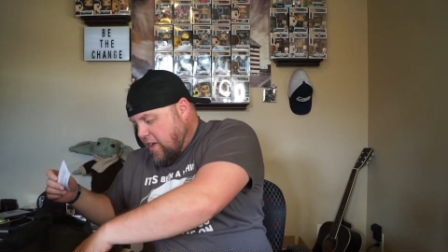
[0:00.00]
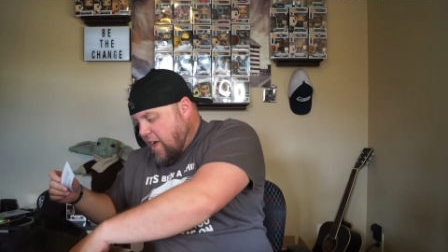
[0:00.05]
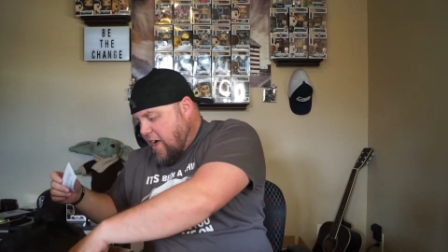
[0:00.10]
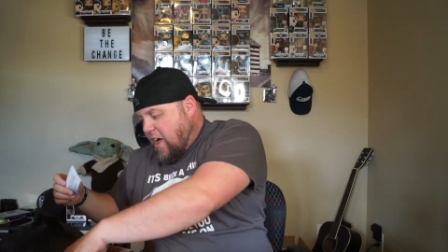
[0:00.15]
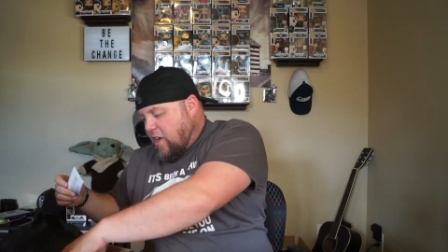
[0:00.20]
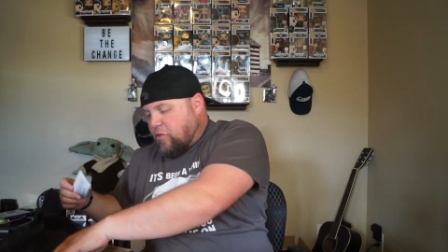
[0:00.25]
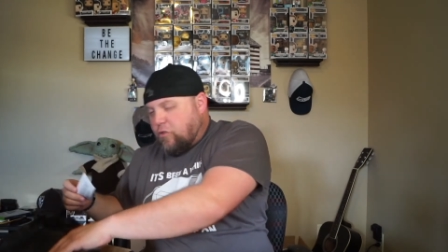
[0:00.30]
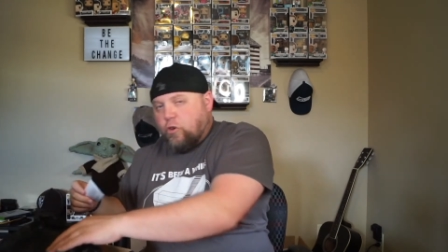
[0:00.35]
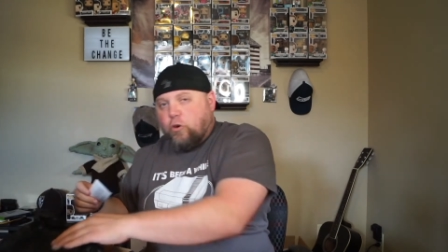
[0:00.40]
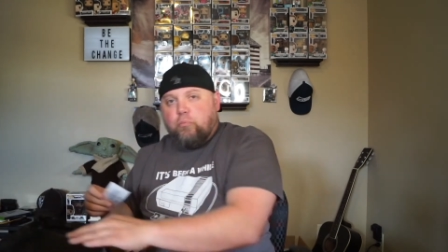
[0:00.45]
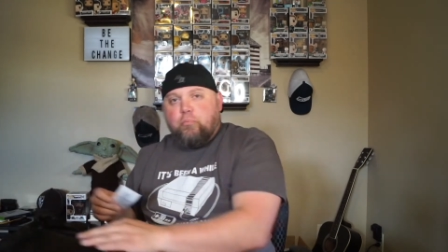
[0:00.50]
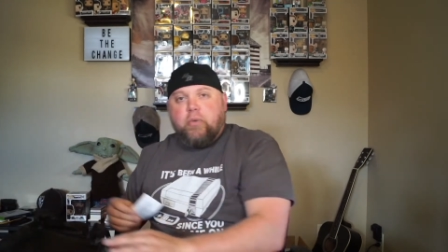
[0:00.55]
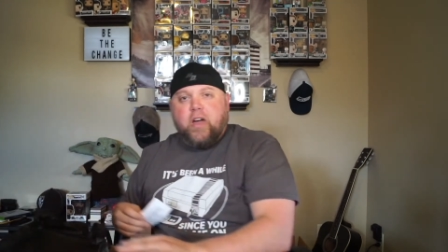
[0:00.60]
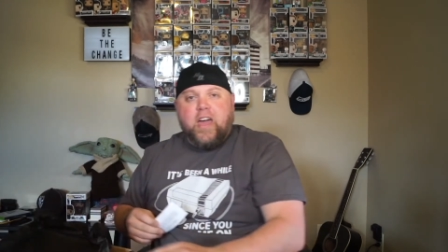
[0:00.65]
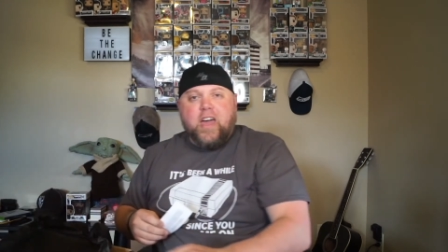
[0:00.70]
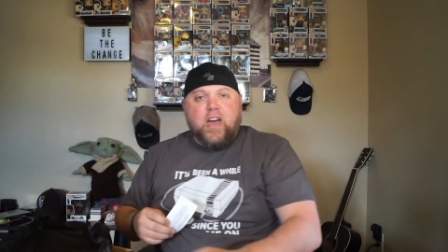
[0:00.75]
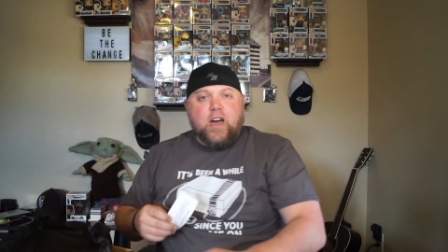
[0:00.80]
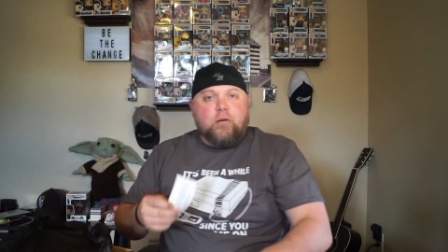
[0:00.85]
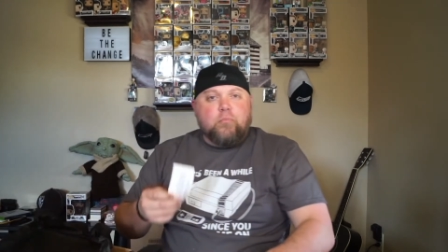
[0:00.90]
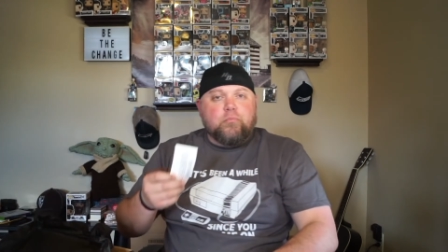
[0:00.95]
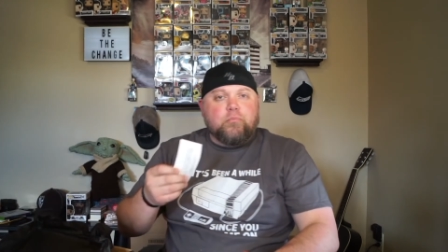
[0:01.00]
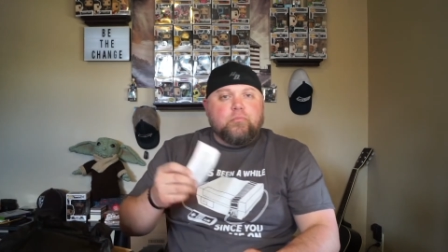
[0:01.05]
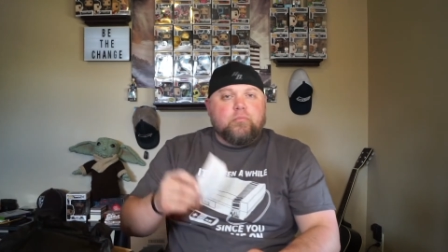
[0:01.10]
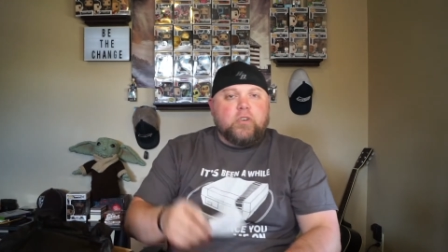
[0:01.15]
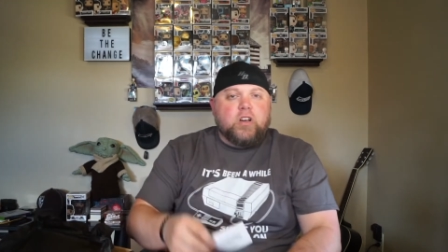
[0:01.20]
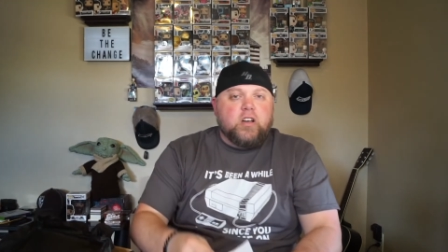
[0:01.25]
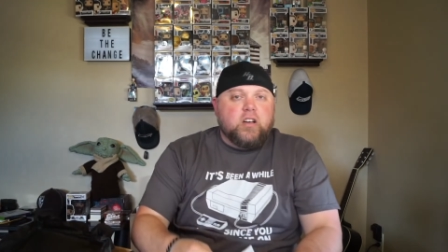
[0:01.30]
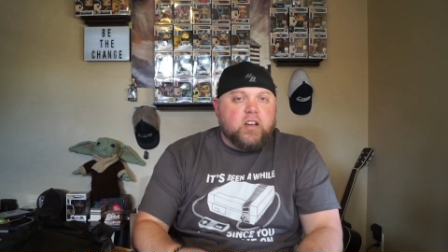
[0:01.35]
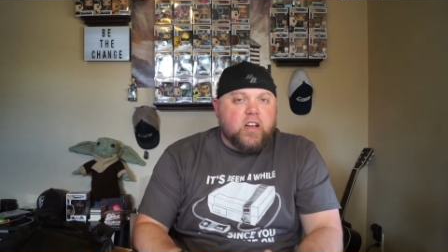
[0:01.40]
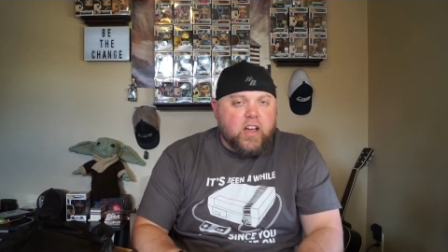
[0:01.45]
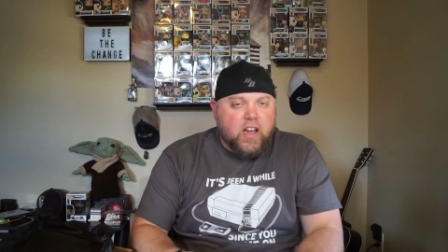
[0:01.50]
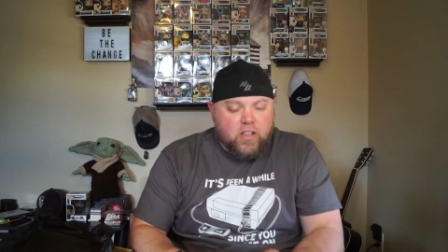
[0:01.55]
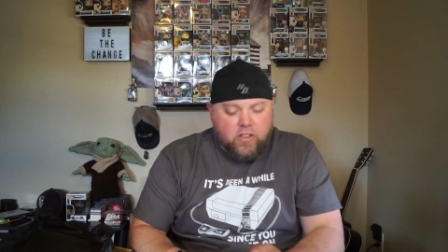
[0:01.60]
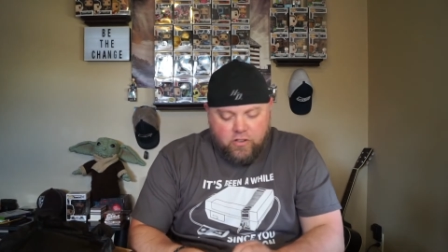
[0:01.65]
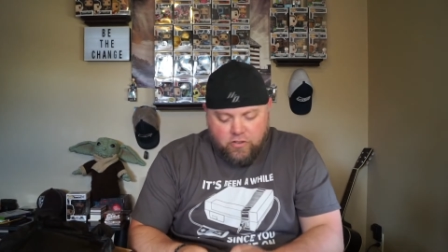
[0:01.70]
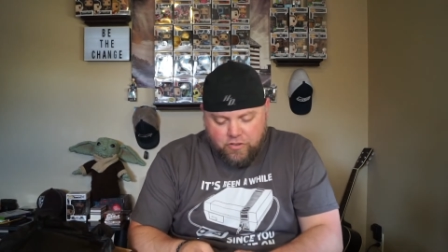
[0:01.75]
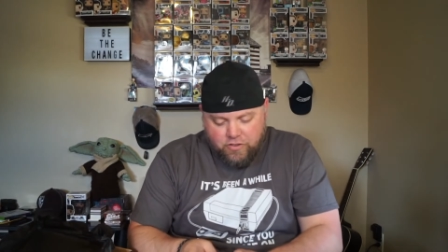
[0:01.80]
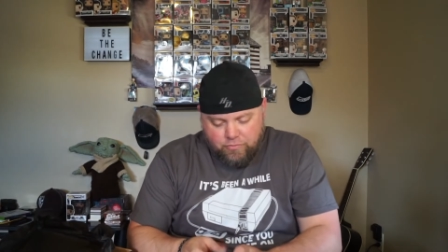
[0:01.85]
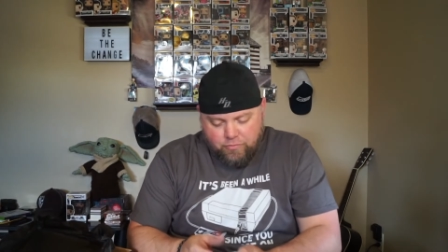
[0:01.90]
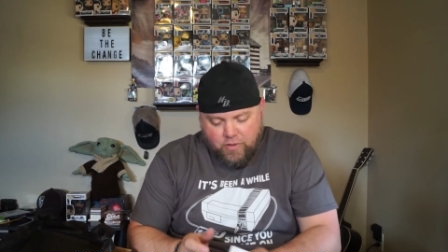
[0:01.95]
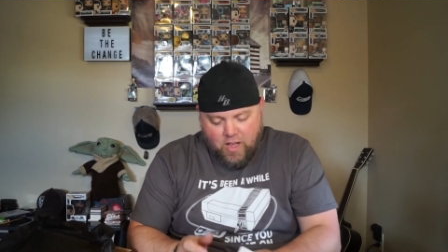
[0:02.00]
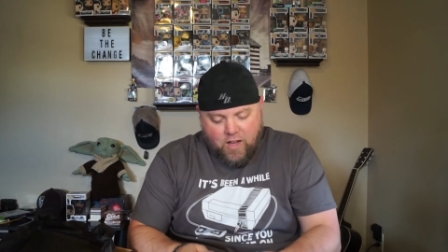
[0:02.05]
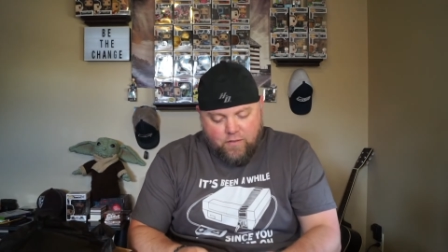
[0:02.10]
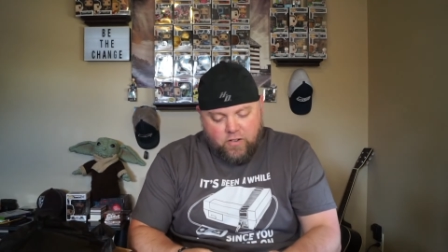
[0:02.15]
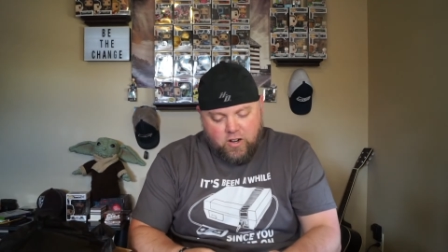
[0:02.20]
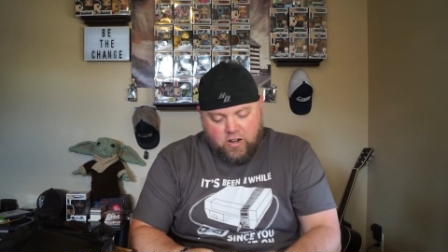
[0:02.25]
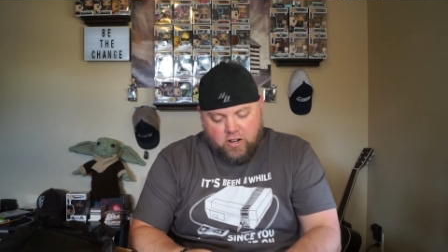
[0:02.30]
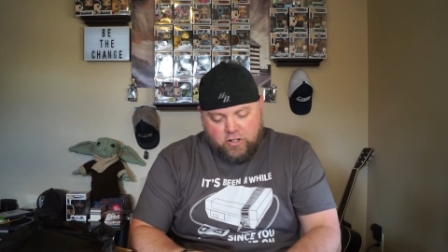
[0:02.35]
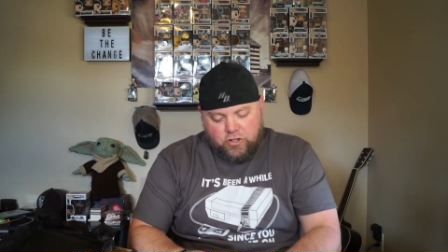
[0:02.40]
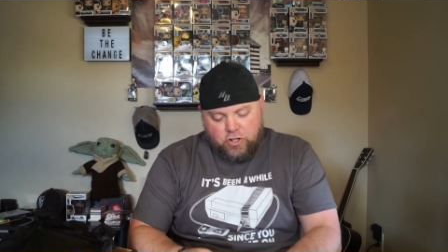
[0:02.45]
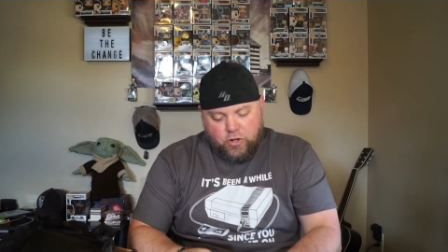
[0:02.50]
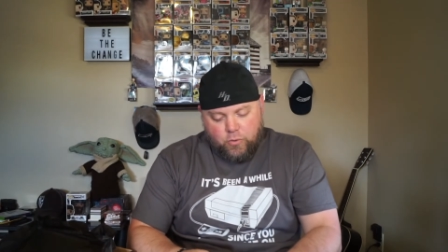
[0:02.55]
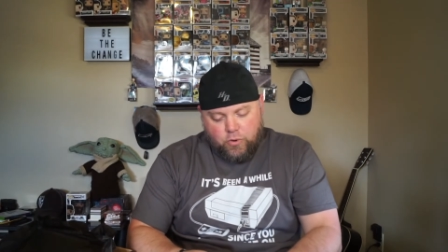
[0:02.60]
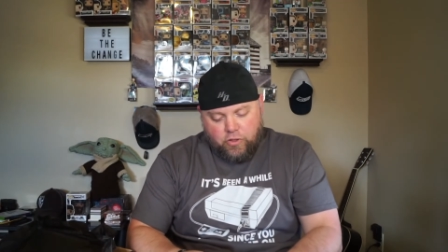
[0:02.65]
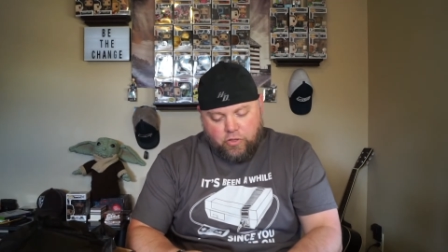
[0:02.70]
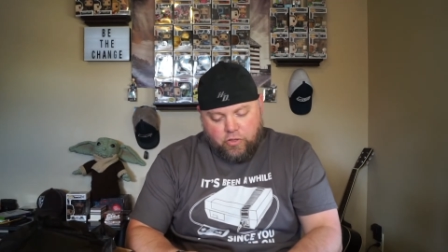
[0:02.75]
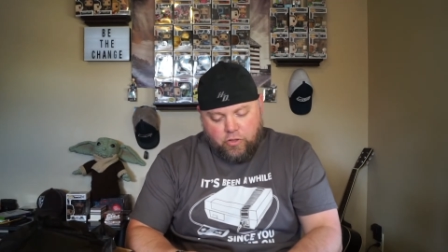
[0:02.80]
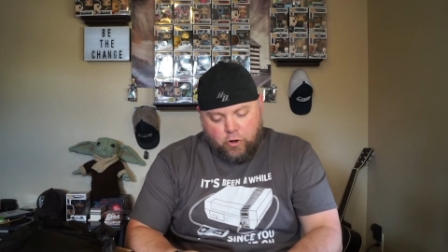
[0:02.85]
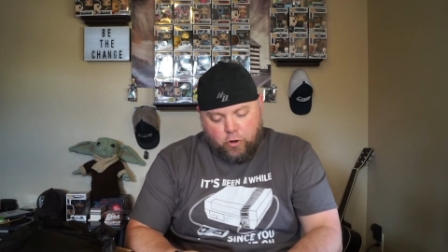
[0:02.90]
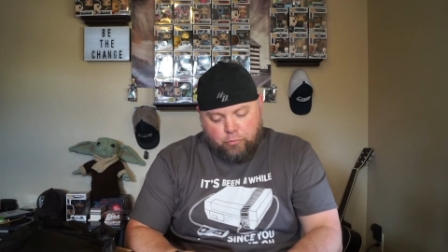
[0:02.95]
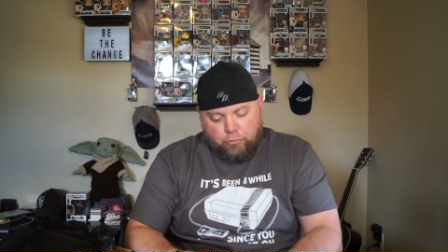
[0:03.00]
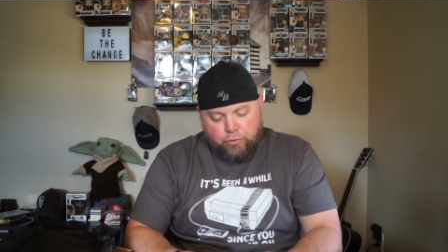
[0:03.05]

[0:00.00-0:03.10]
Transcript: yeah, so BAM has having an issue with their